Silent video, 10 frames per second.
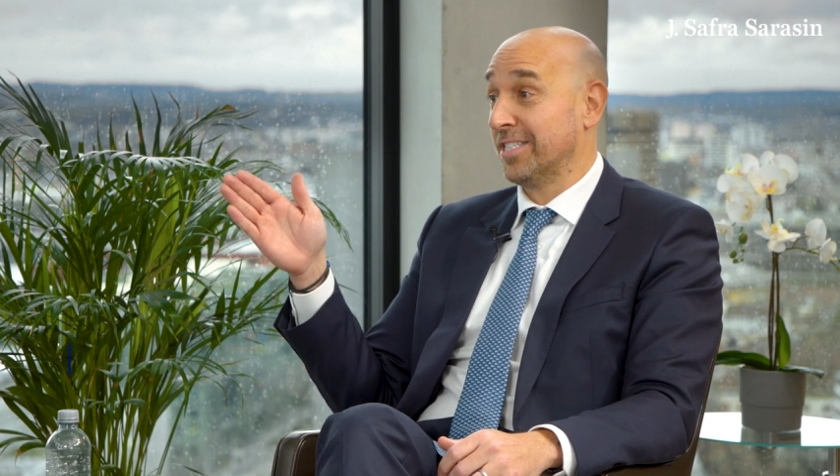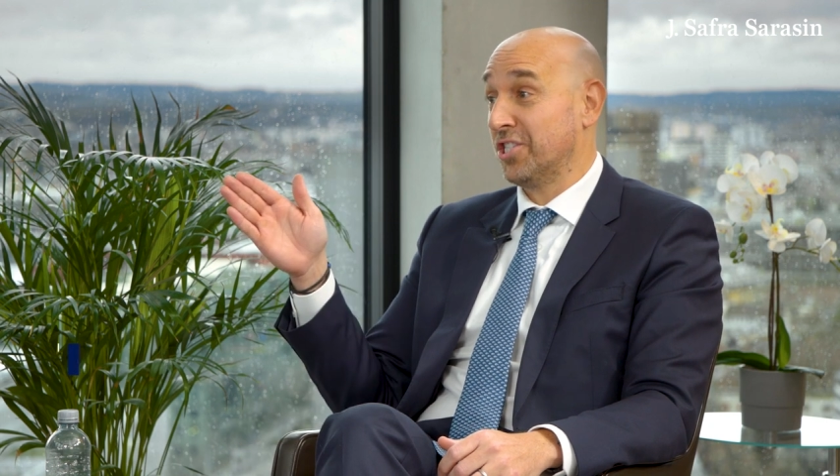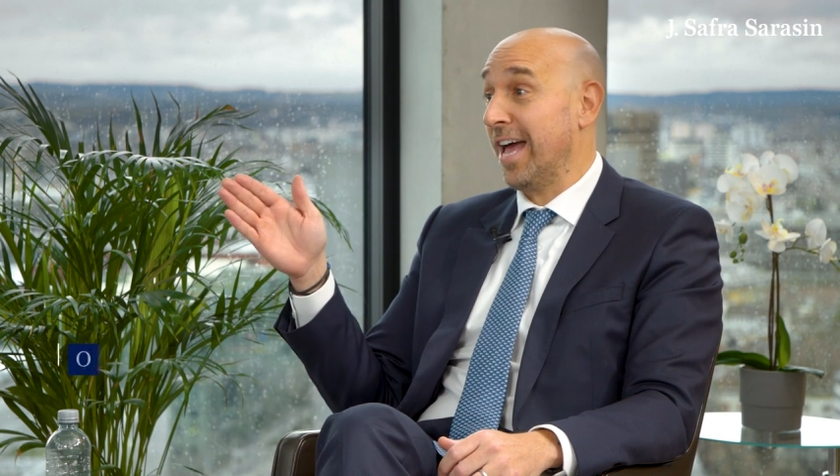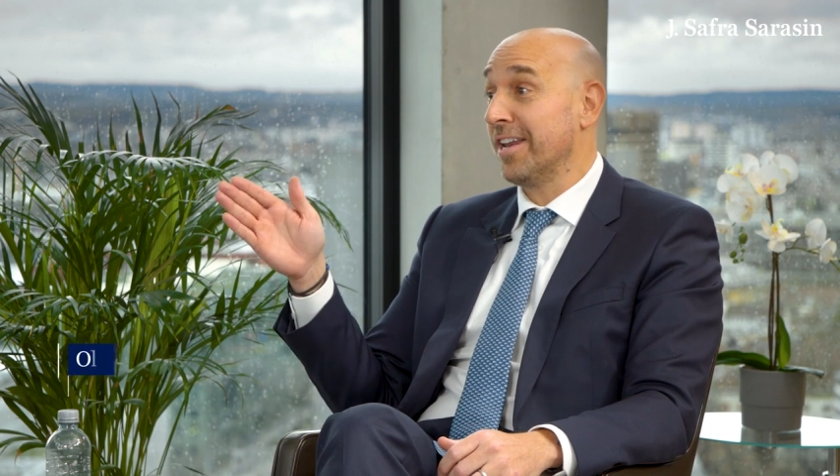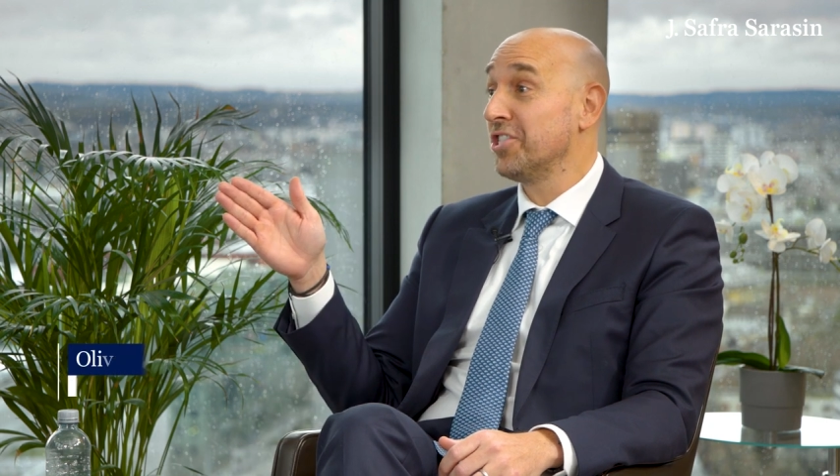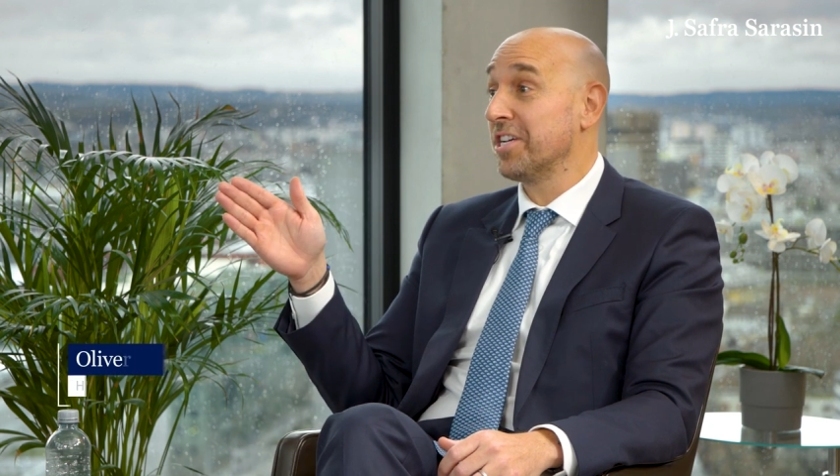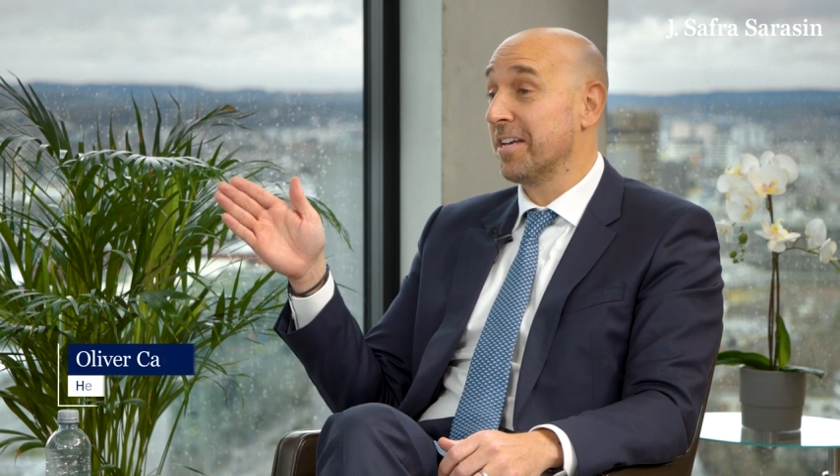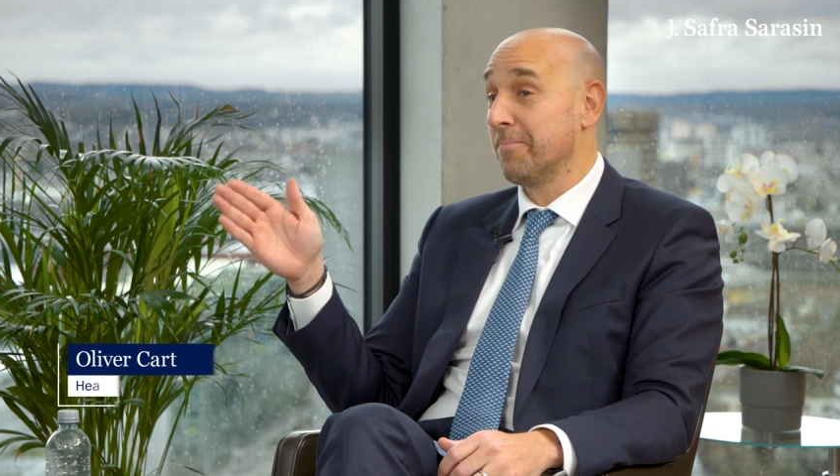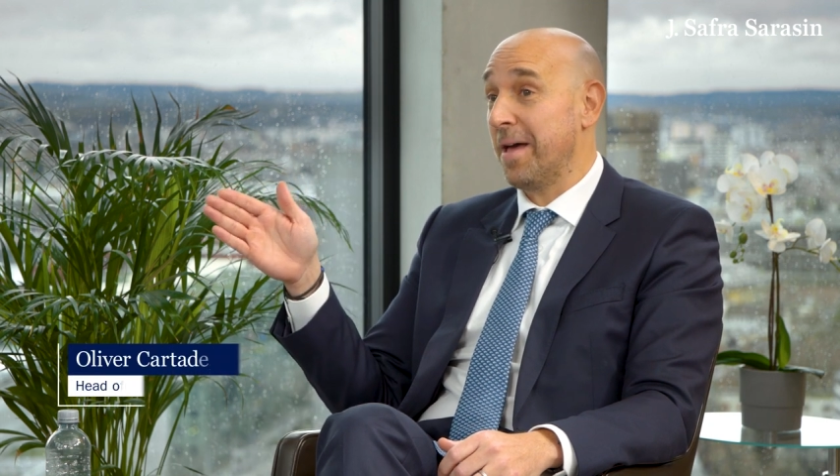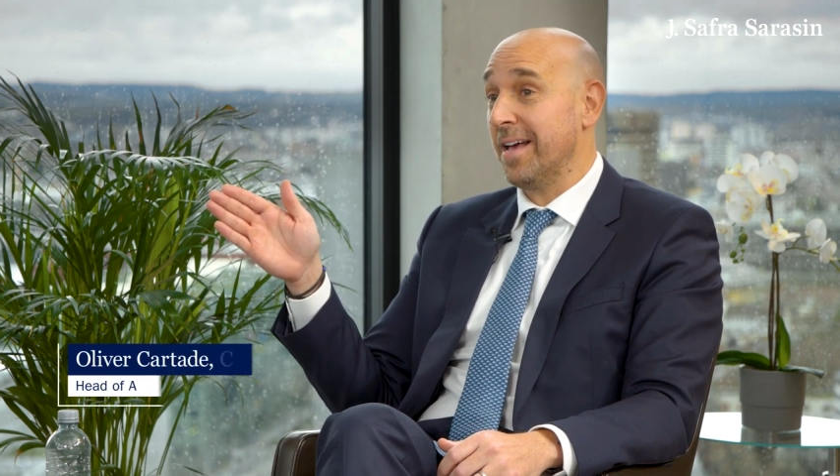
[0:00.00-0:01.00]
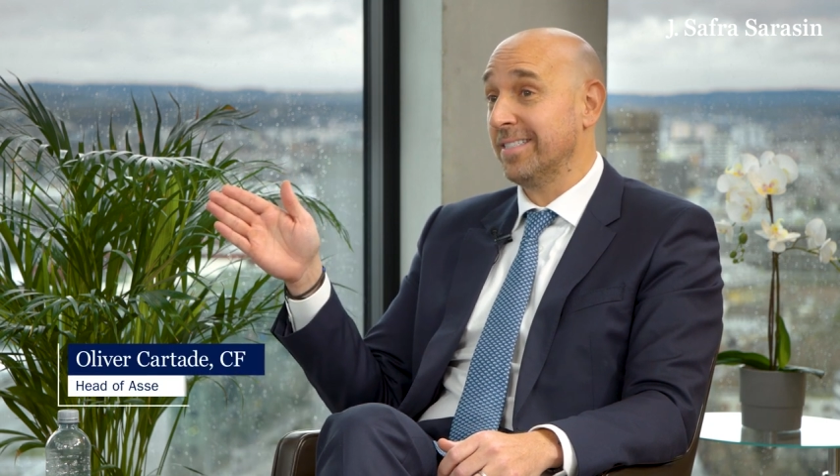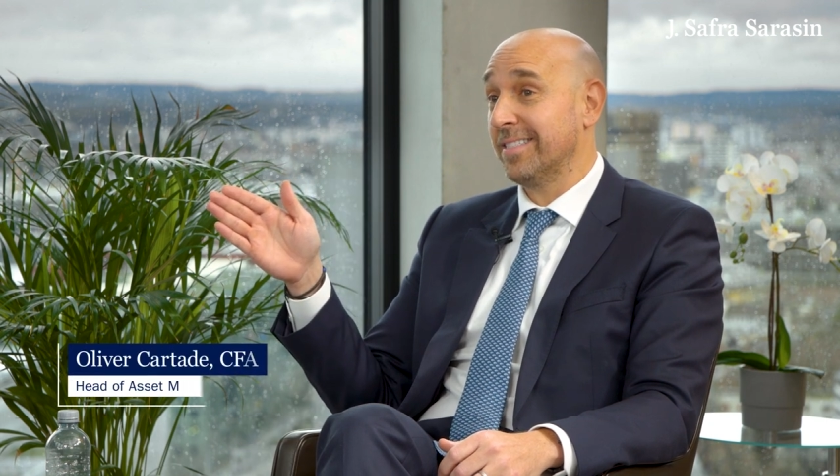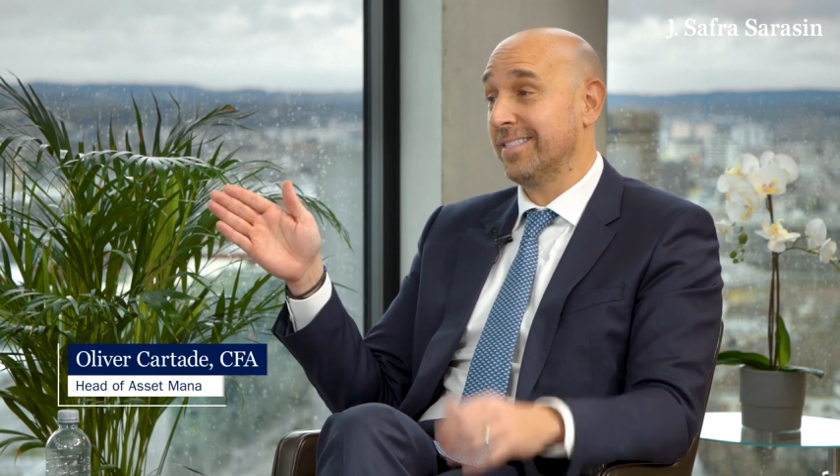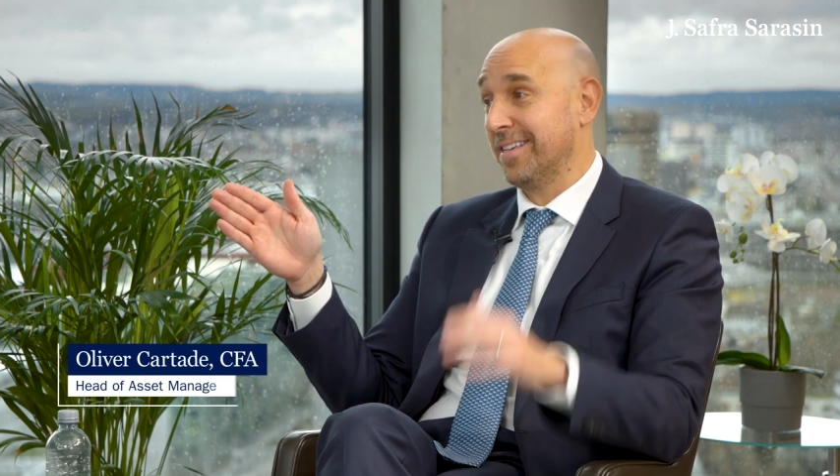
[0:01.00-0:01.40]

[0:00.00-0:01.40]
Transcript: challenging at best